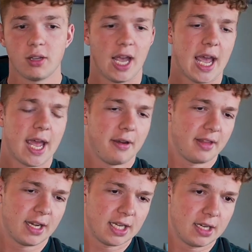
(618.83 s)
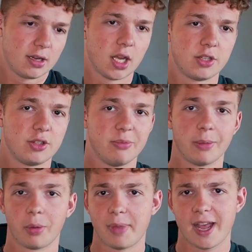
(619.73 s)
and they need to be
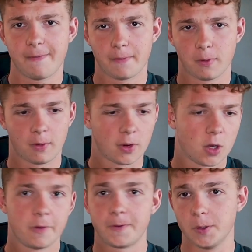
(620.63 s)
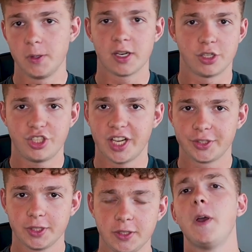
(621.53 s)
able to pay for food and
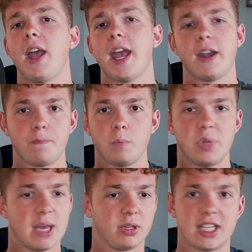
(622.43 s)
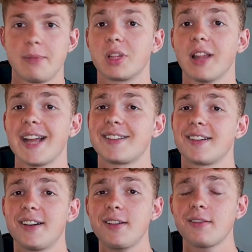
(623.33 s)
shelter and be able to keep the lights
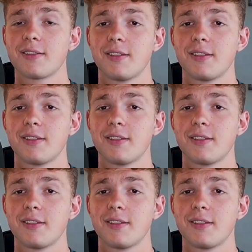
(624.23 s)
on,